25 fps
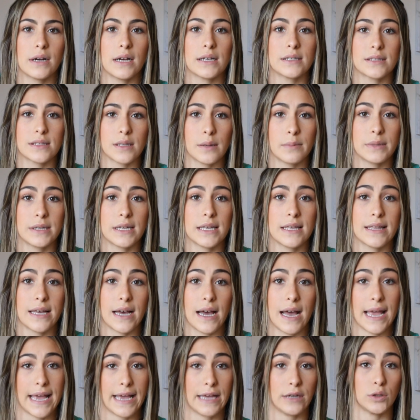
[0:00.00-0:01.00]
as somebody
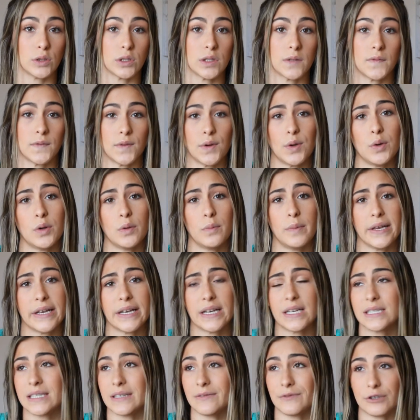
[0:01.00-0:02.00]
that handles food,
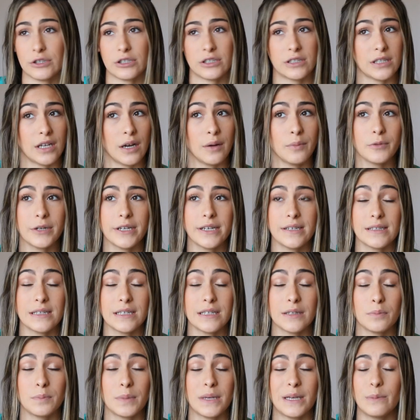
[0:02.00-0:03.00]
because for some
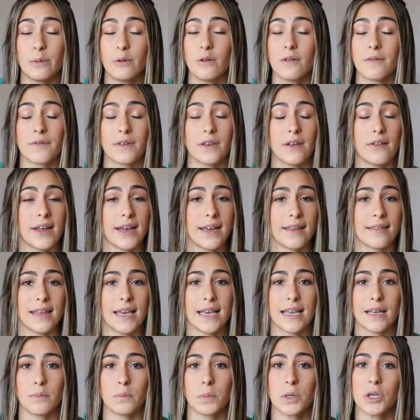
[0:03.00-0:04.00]
reason people feel like
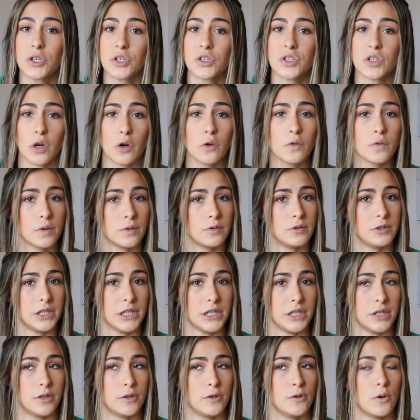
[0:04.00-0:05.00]
they can be so rude
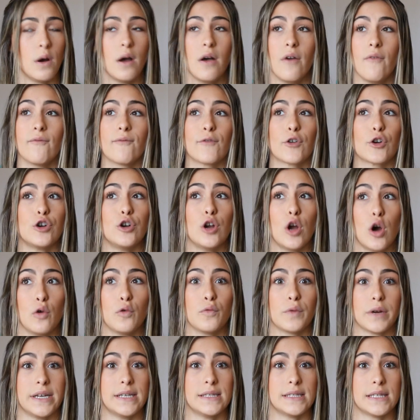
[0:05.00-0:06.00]
to you for
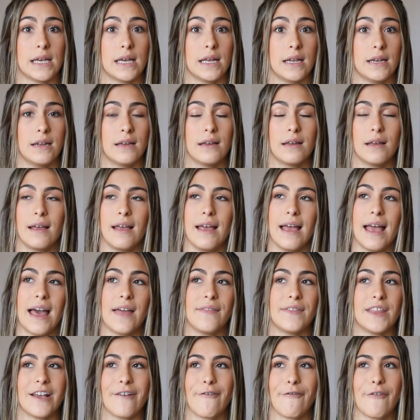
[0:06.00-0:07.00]
no reason,
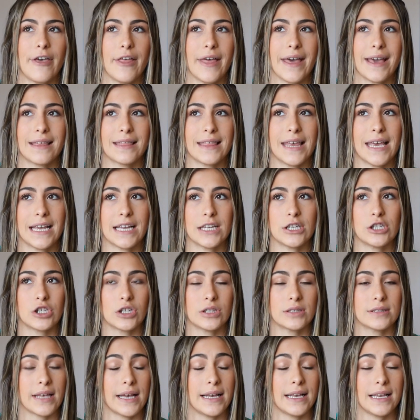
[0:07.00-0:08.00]
and they feel like they can
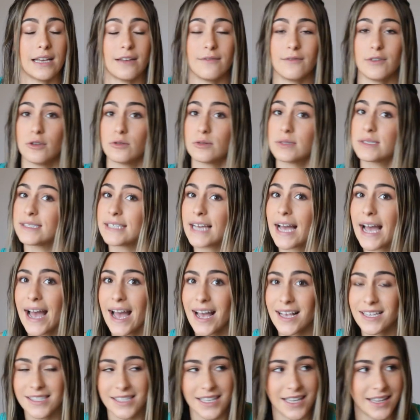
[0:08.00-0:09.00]
just like give you
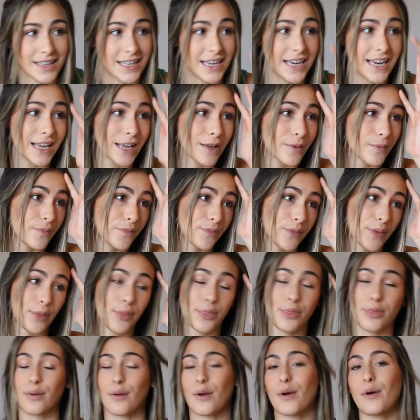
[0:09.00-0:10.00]
sass and like
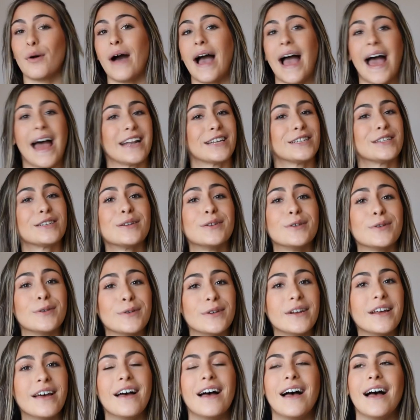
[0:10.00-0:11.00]
throw
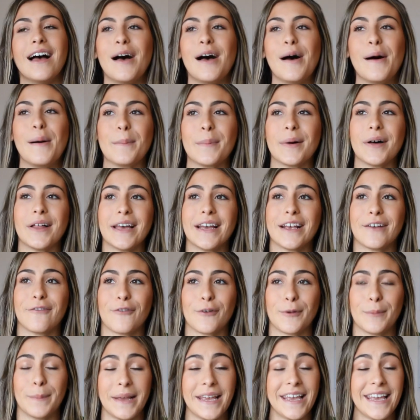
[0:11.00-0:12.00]
attitude. But like
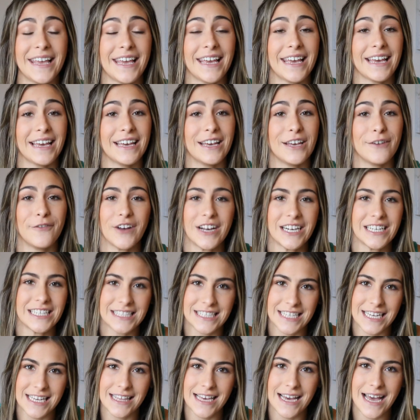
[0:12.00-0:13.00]
for me, if I
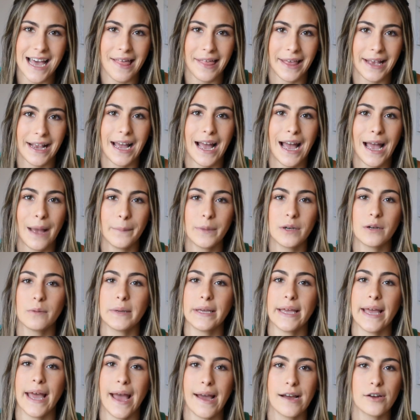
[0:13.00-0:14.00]
see that, like I'm going to
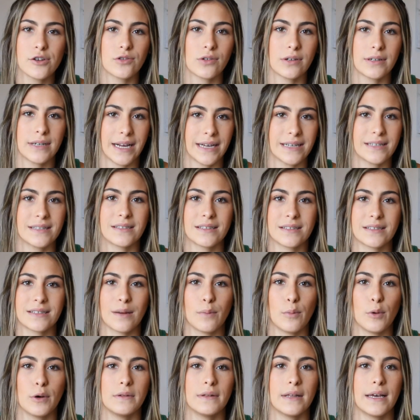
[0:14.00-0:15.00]
be extra nice to
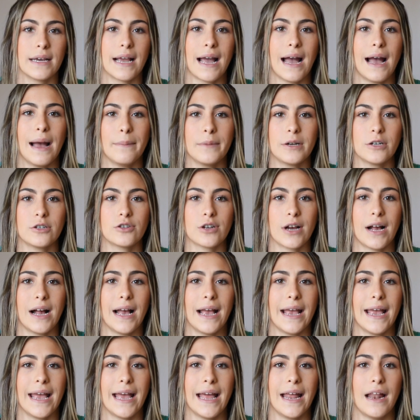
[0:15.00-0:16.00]
someone, like I'm going to
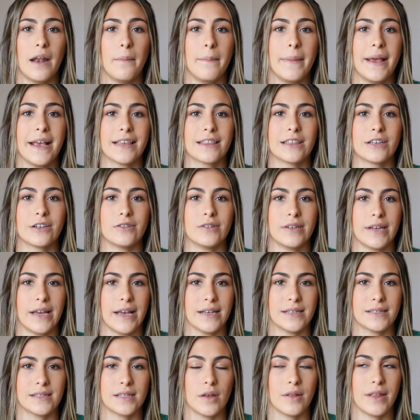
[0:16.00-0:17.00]
try and make their
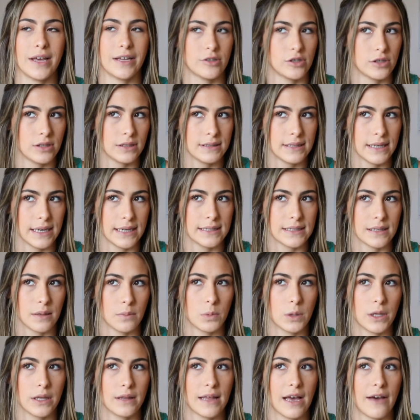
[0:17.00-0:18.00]
day. So that's just like
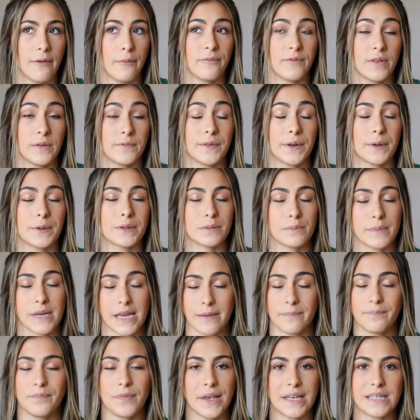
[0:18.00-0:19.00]
something that fulfills
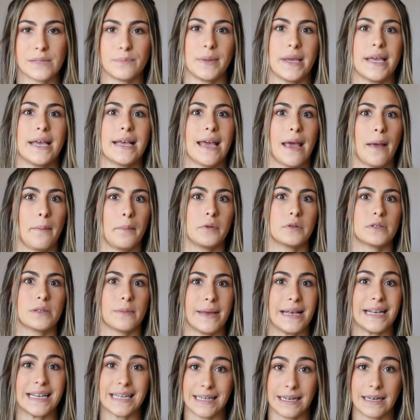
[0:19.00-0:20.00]
me, is being able to
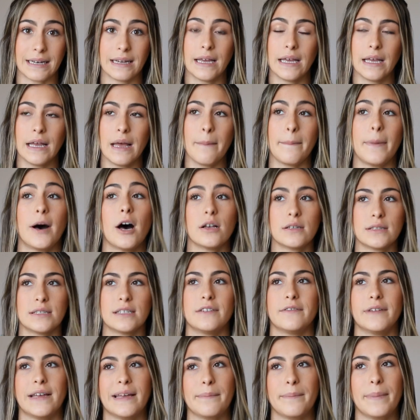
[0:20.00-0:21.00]
make a
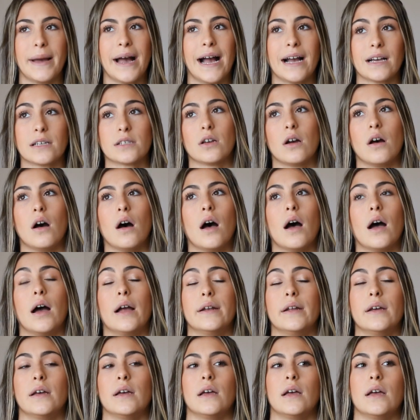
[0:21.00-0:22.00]
positive impact
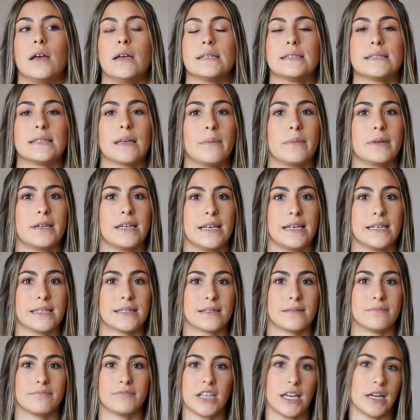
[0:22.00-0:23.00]
on
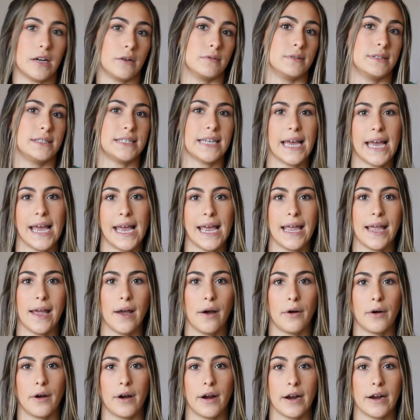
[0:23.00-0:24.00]
somebody's, day
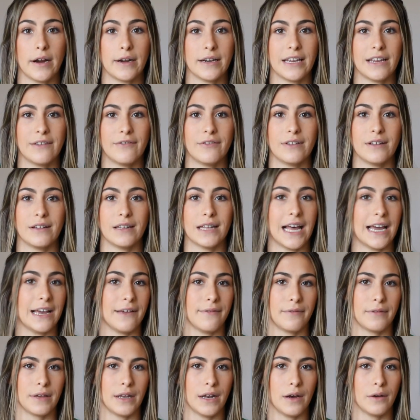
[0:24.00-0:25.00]
or even
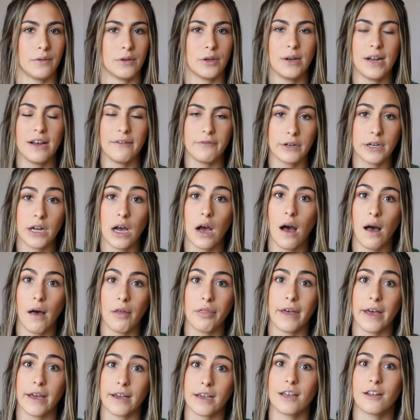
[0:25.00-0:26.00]
life. You never know how
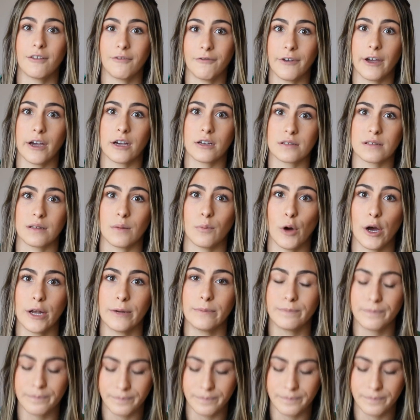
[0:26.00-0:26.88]
that could affect someone.